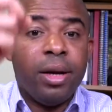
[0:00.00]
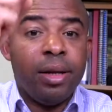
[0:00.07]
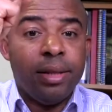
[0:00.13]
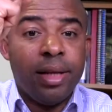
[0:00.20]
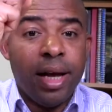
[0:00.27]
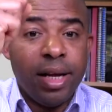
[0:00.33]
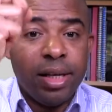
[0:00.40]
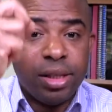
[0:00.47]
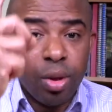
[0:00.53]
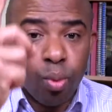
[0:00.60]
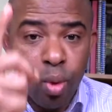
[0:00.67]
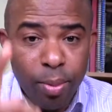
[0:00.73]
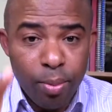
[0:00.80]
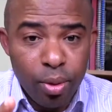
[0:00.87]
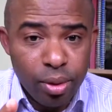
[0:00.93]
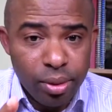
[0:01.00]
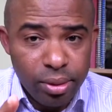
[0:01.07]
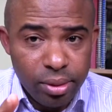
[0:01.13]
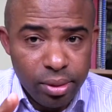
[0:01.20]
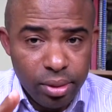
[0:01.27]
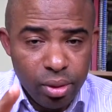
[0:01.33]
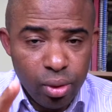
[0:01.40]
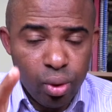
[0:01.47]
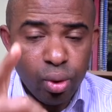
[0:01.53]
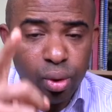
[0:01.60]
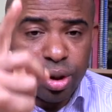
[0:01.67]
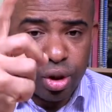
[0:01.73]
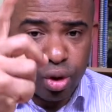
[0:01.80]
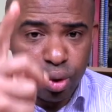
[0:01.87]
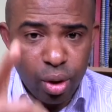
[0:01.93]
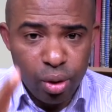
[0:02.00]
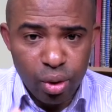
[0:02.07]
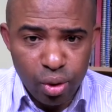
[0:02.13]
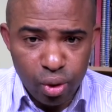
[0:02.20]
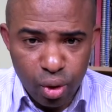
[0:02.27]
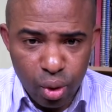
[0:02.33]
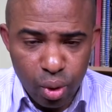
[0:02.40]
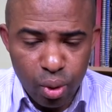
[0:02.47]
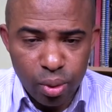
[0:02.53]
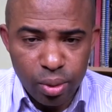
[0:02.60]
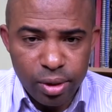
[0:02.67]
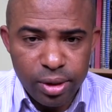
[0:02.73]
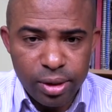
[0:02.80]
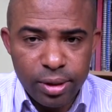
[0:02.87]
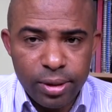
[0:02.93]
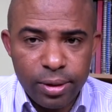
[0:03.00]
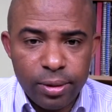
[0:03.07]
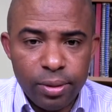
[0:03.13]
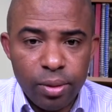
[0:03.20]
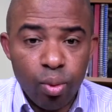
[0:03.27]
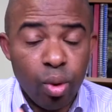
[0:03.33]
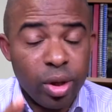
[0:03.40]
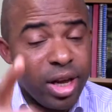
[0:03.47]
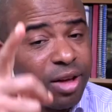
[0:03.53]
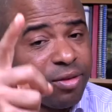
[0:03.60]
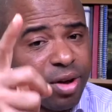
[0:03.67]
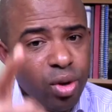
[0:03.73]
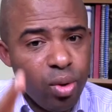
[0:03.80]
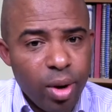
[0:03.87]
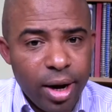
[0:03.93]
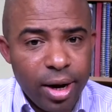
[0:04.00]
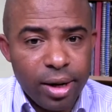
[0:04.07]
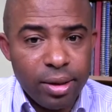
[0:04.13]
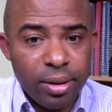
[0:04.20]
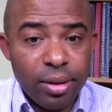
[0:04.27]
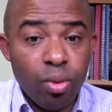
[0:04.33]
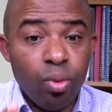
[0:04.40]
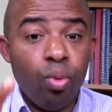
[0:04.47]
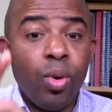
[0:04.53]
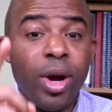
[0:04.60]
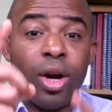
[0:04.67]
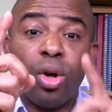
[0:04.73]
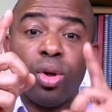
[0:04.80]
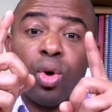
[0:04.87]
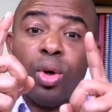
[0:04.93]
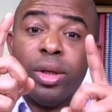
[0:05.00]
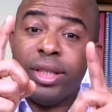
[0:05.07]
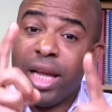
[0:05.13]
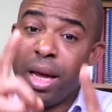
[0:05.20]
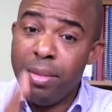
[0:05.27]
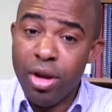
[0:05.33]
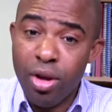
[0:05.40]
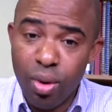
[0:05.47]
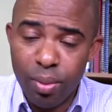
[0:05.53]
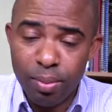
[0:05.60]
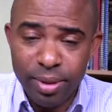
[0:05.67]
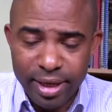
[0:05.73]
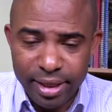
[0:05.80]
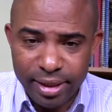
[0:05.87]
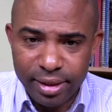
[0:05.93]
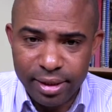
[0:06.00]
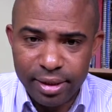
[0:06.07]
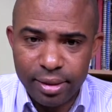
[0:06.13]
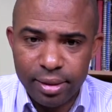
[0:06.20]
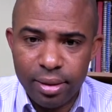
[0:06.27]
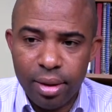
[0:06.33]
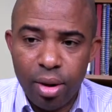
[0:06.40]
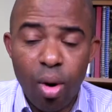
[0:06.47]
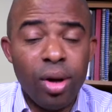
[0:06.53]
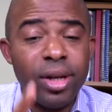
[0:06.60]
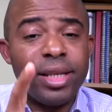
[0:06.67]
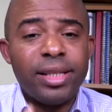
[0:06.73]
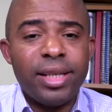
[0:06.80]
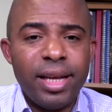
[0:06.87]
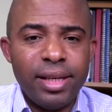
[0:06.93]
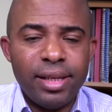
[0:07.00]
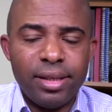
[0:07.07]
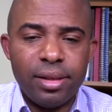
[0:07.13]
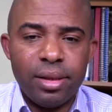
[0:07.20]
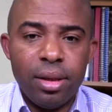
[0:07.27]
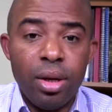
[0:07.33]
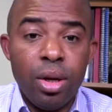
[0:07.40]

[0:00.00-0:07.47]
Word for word: there is a weapon to destroy those strongholds. Whatever you are, we are not condemning you. Please Understand this.